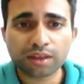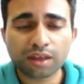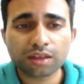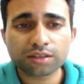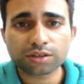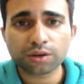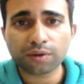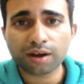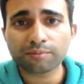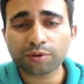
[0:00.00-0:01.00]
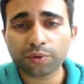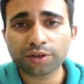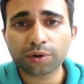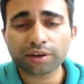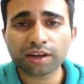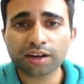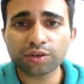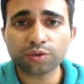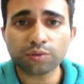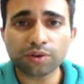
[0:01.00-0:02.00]
So when you're working on a
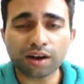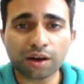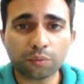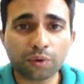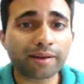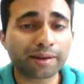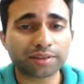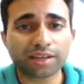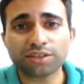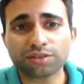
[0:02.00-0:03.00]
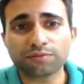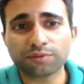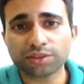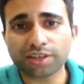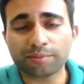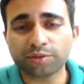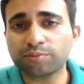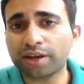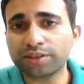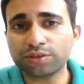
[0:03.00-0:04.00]
new web application, for example,
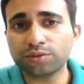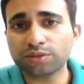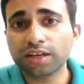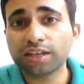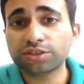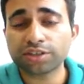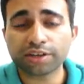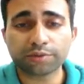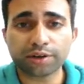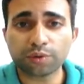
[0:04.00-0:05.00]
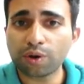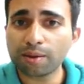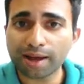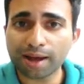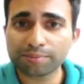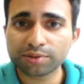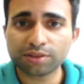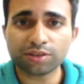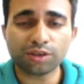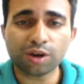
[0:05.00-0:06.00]
you might use generator-webapp,
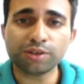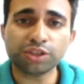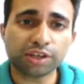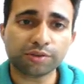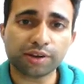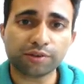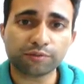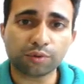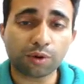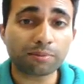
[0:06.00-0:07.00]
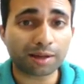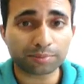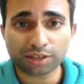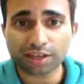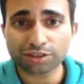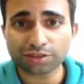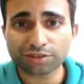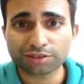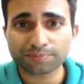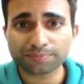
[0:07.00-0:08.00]
the Yeoman generator for web
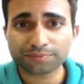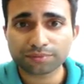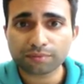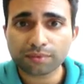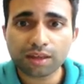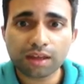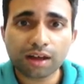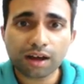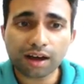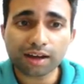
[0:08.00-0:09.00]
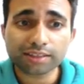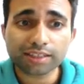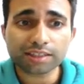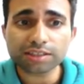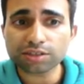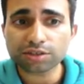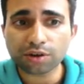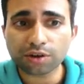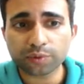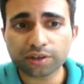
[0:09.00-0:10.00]
applications. To get this
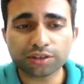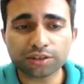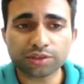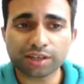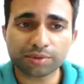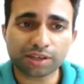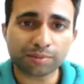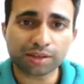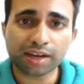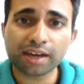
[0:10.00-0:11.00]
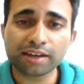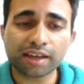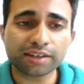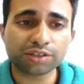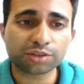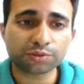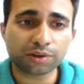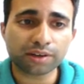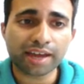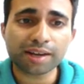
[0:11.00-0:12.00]
installed, we can use npm again and just
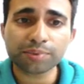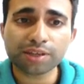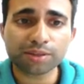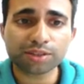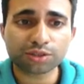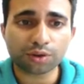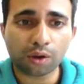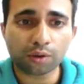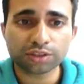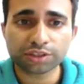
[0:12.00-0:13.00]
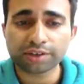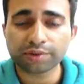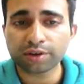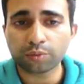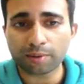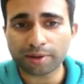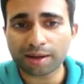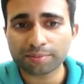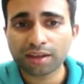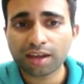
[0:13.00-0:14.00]
run npm install
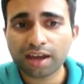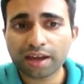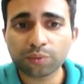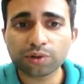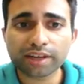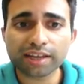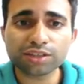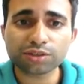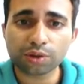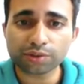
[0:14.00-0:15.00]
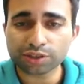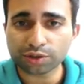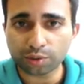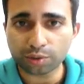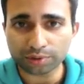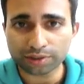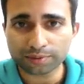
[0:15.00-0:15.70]
generator-webapp, and we'll again install this globally.